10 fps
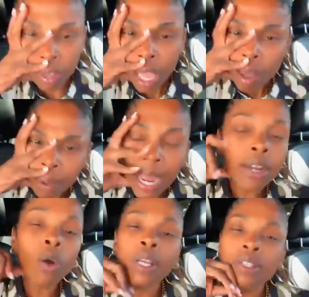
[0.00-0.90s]
is, but
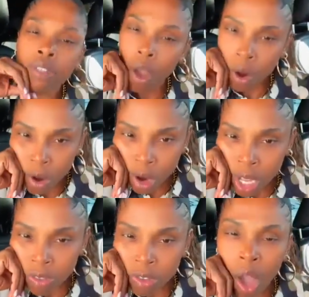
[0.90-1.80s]
I know he's the
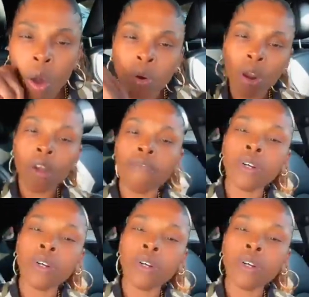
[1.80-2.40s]
owner of